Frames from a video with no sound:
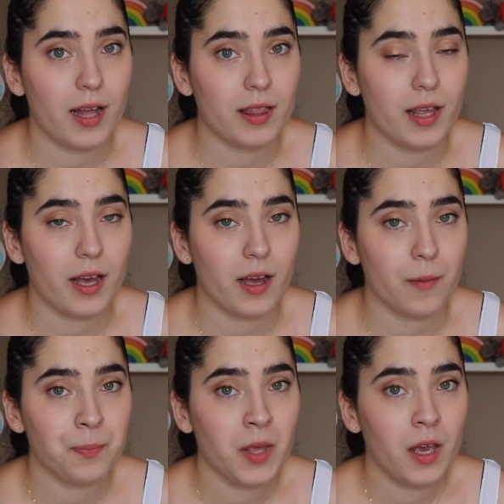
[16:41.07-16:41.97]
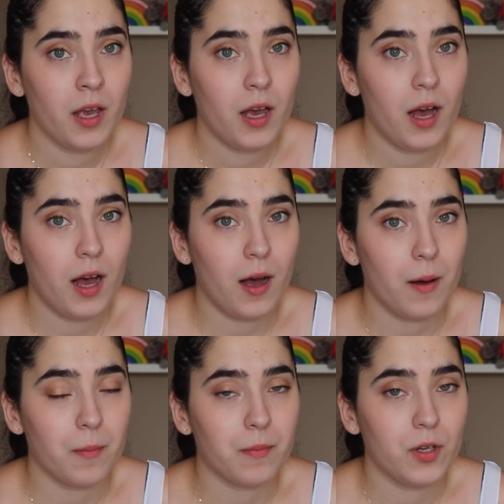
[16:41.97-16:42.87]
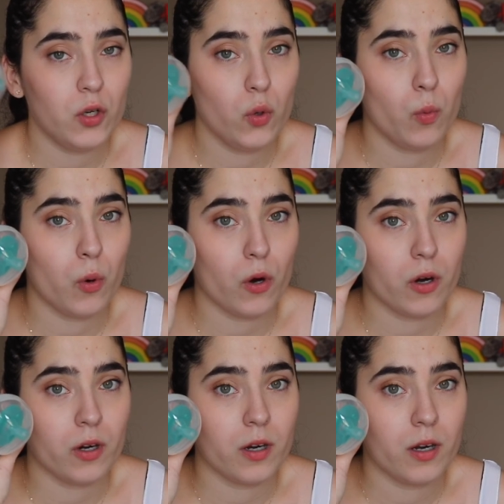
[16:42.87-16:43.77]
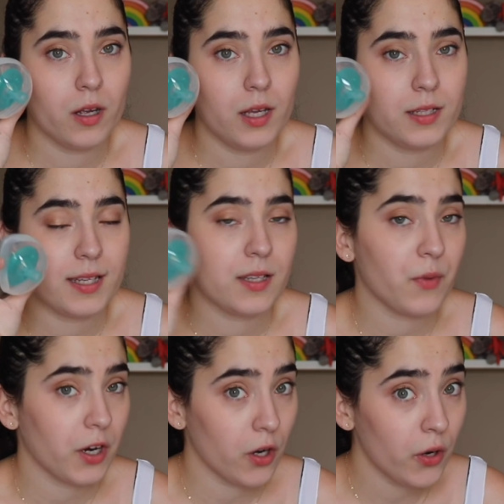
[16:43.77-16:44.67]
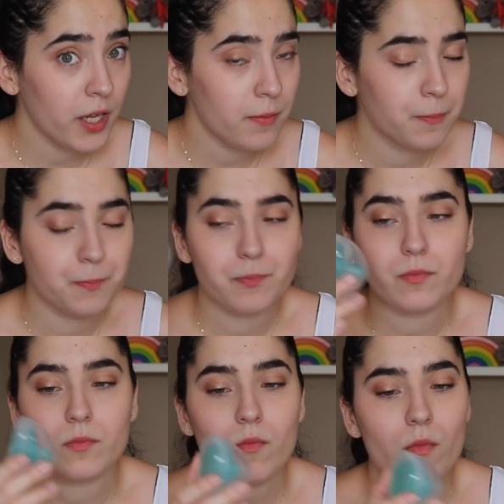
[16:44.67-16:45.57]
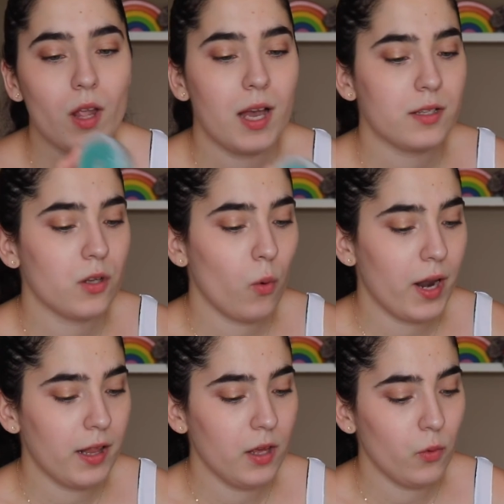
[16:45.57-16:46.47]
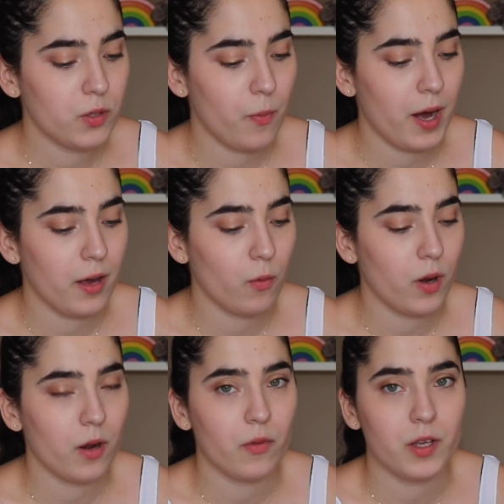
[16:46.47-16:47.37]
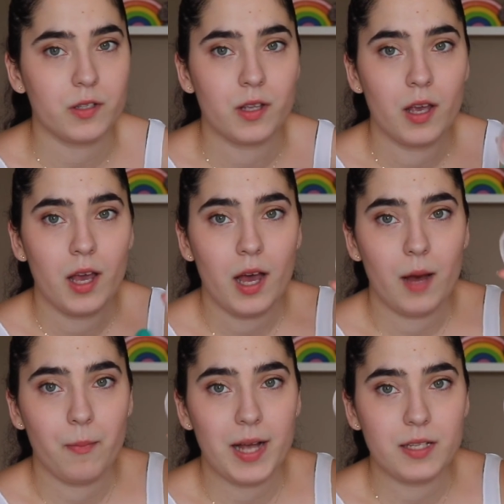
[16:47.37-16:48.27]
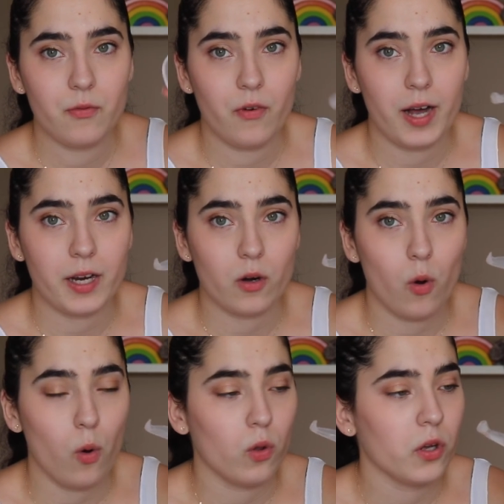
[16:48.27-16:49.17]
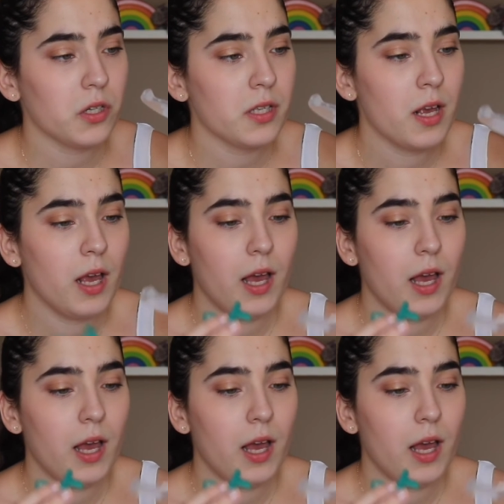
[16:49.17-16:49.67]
at the newborn intensive care unit. And so what I did was buy one of these pacifier holders